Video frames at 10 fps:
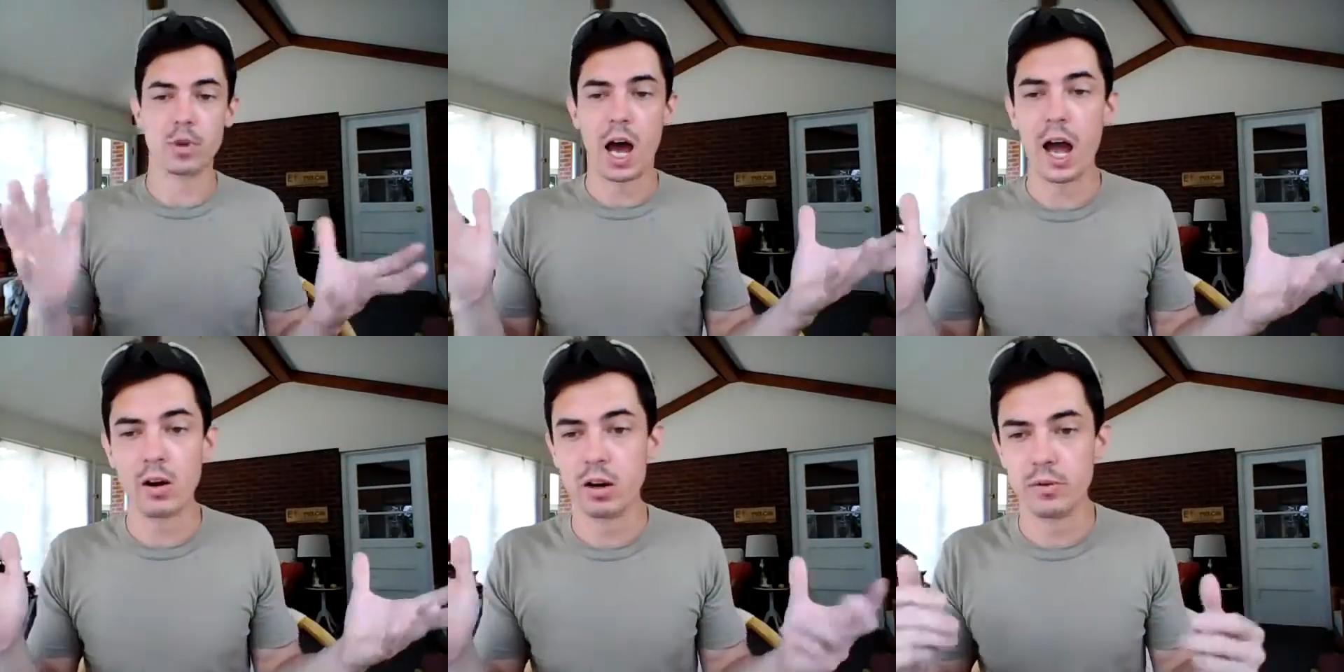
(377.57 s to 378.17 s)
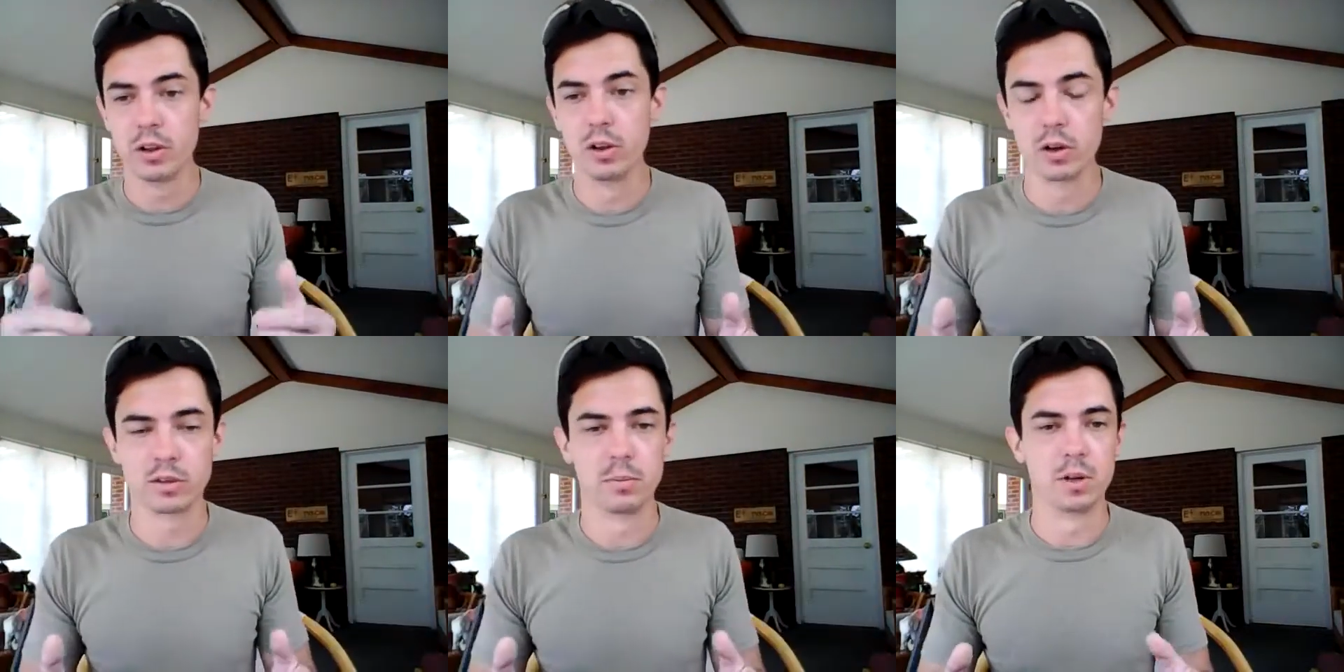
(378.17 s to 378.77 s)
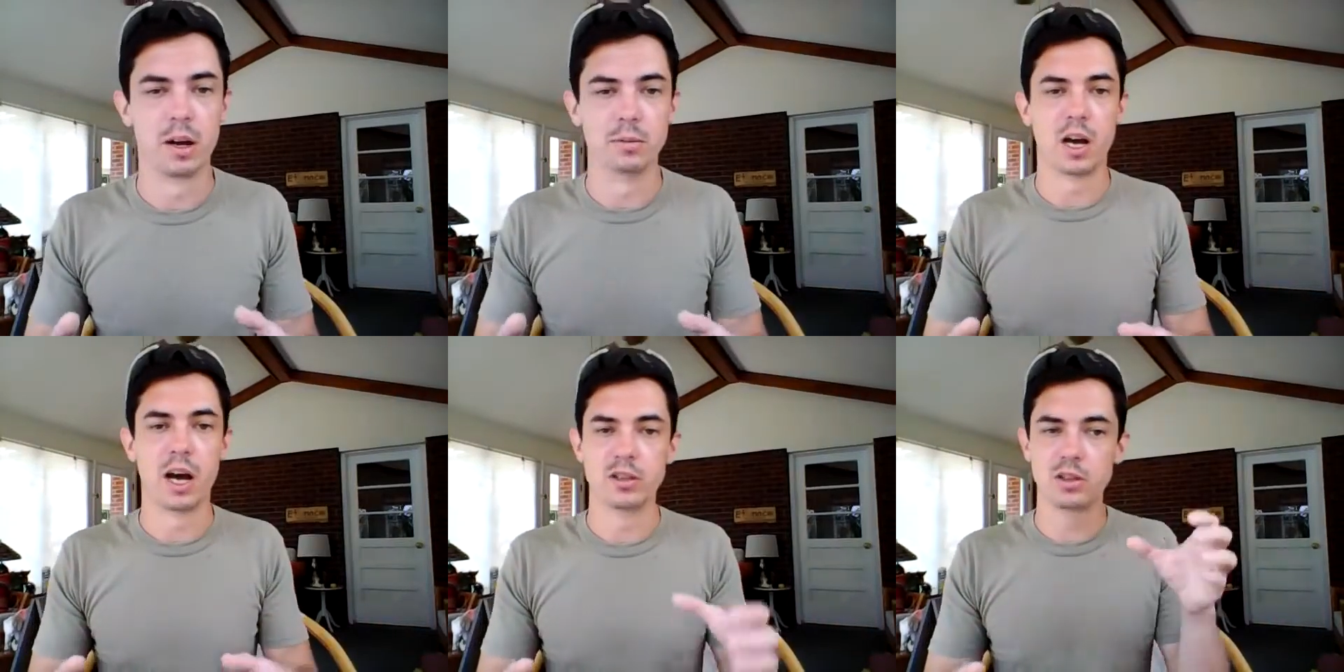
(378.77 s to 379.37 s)
I don't even look sometimes.
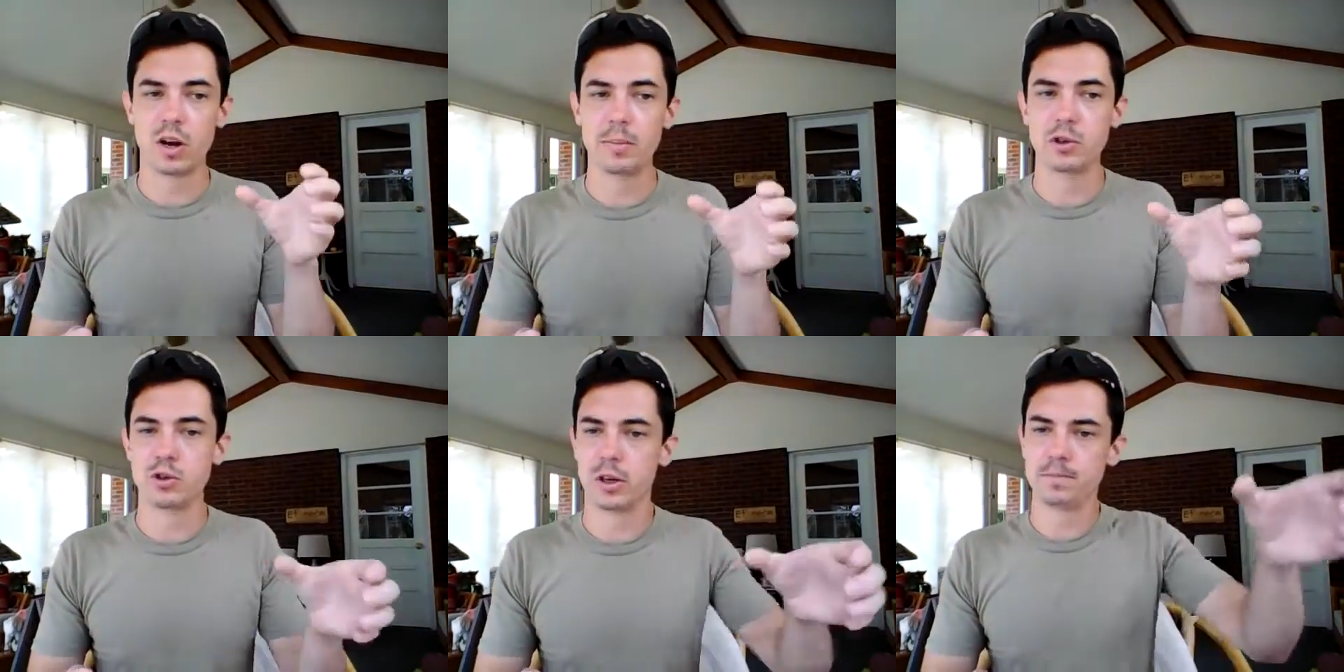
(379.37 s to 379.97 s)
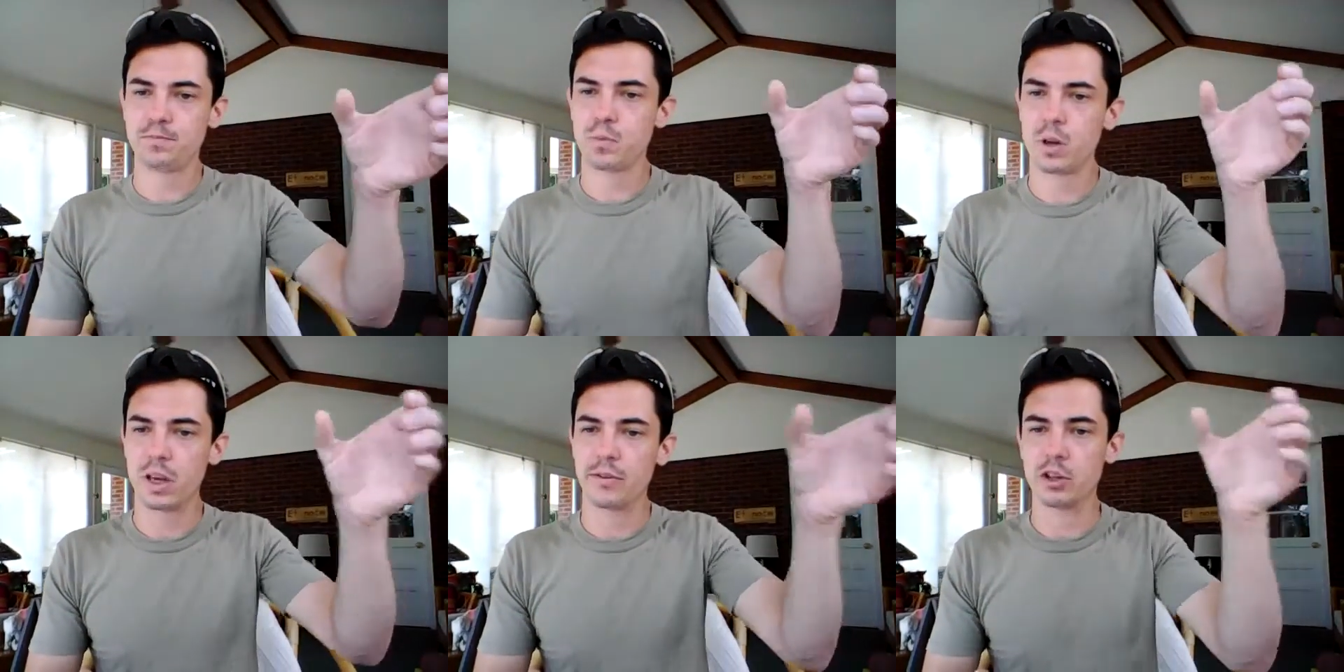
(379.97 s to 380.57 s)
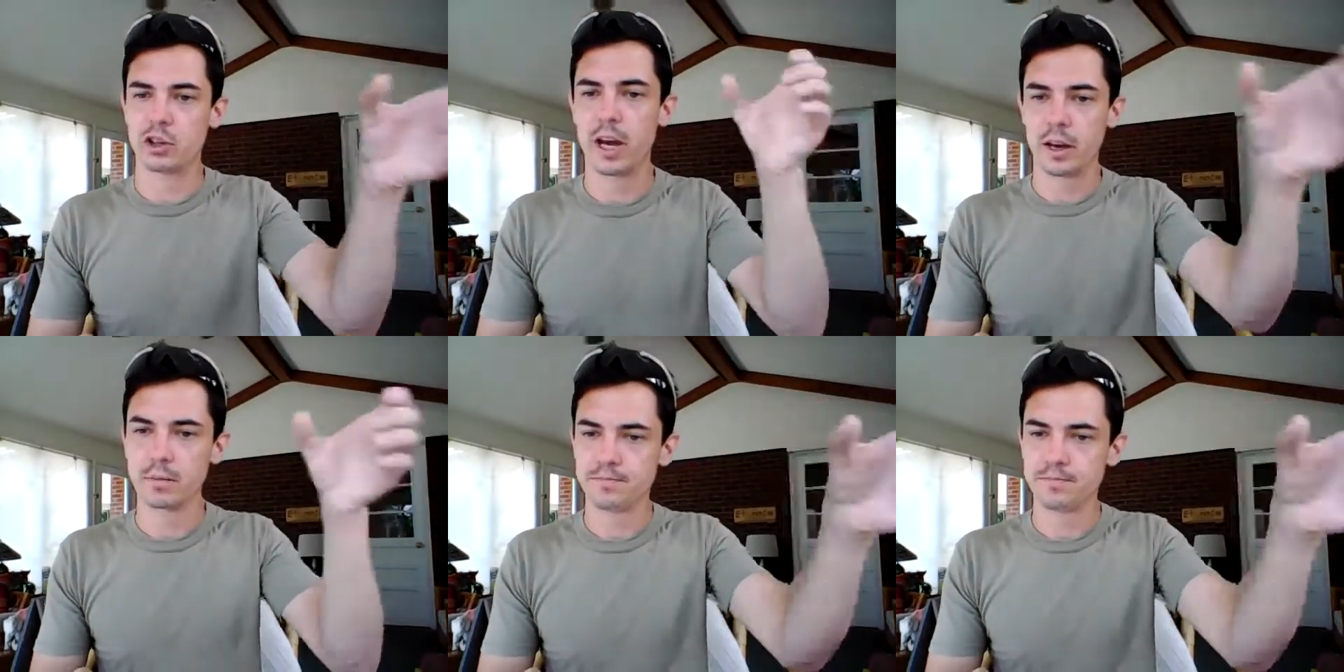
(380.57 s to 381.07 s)
I just grab the tree, give it a shake.